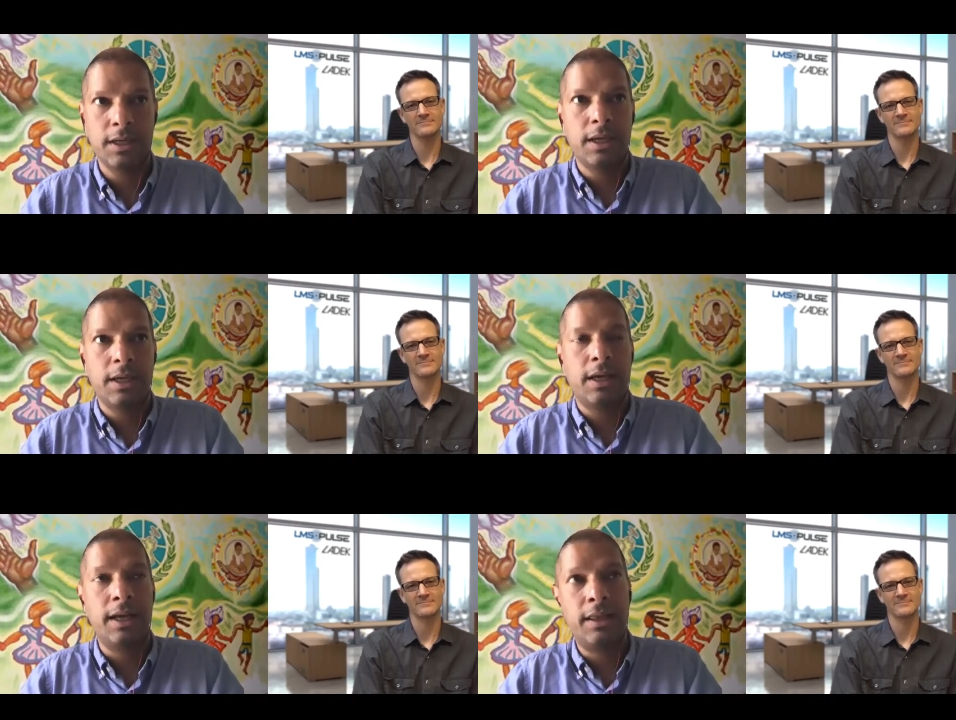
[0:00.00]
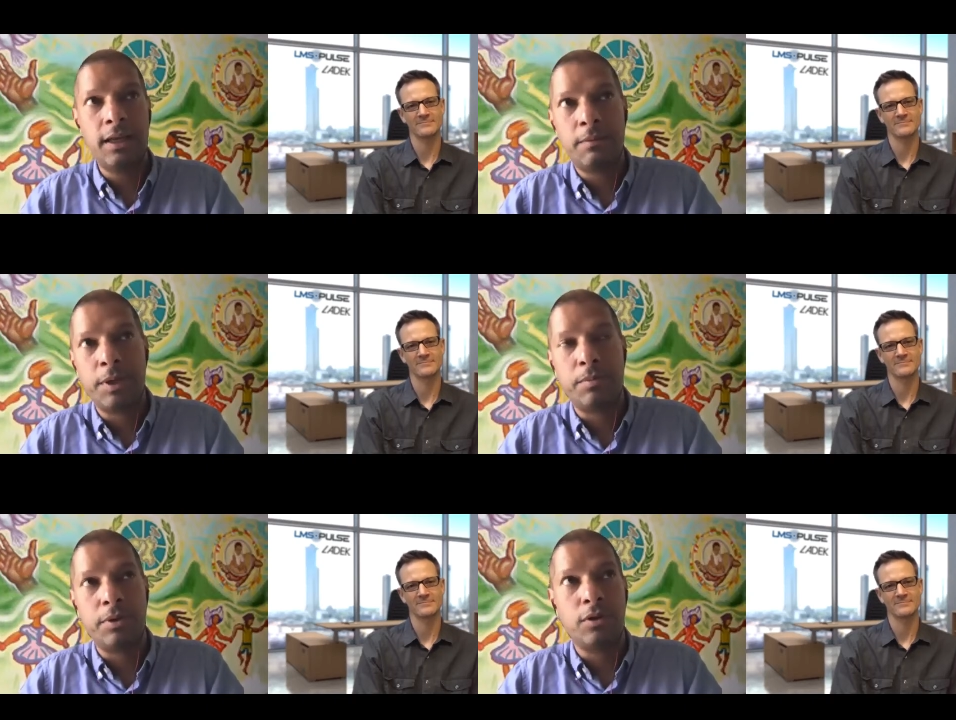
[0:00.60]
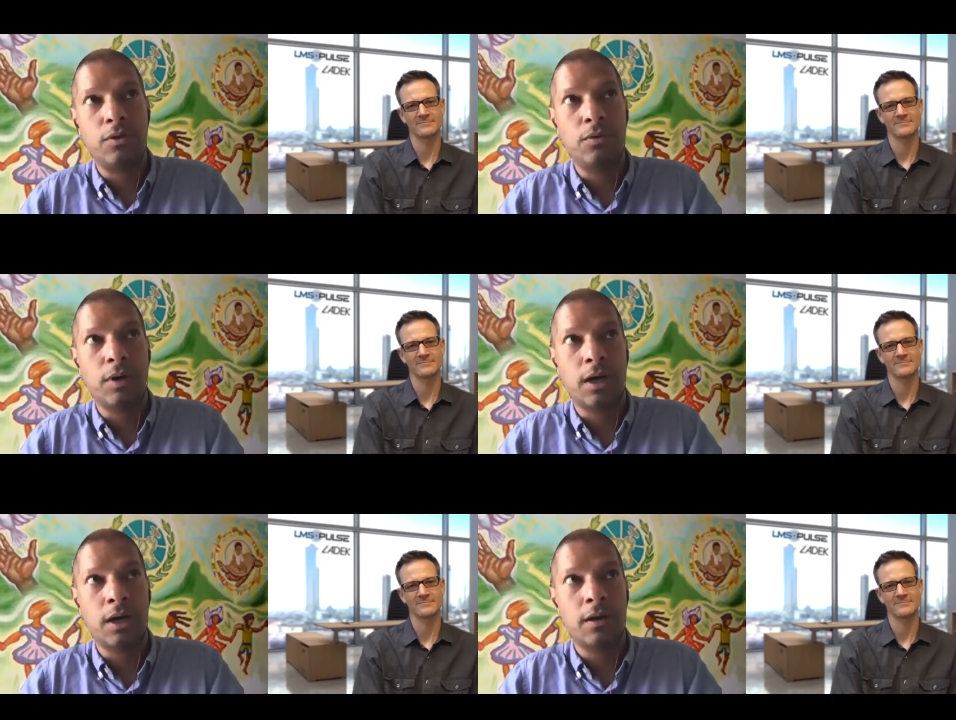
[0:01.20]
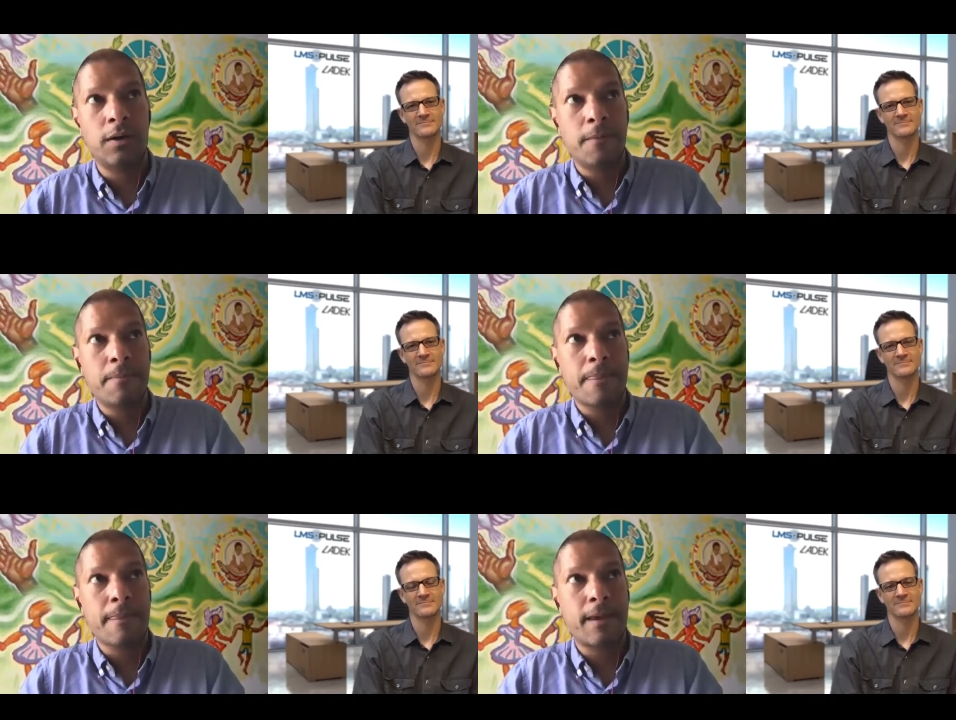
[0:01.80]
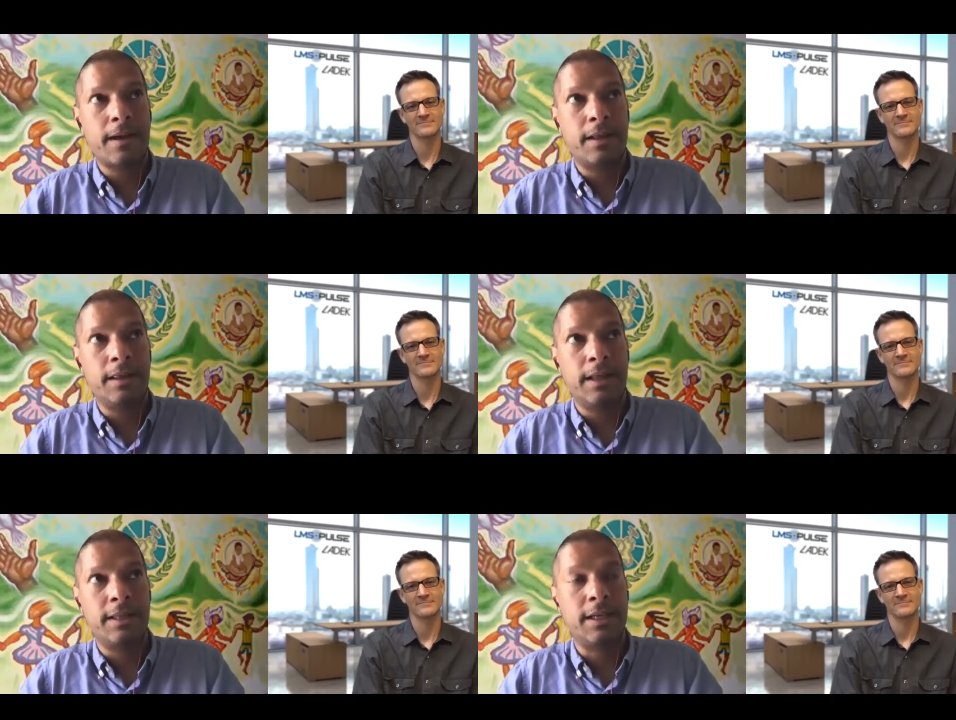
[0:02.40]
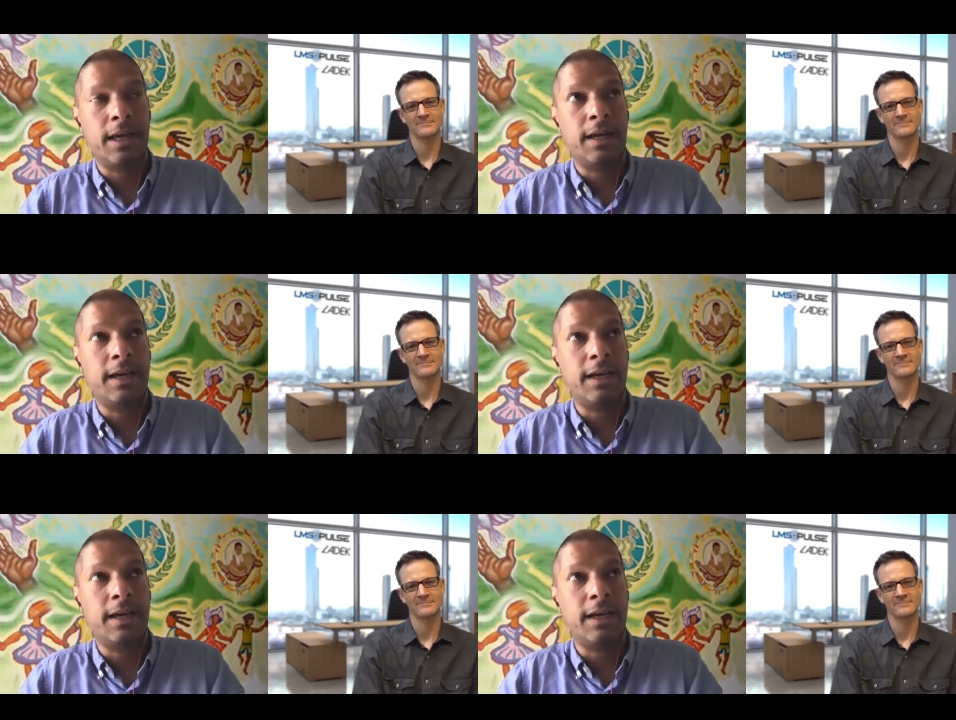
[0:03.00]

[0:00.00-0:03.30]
Speaker 1: And I think people who are, let's say, I,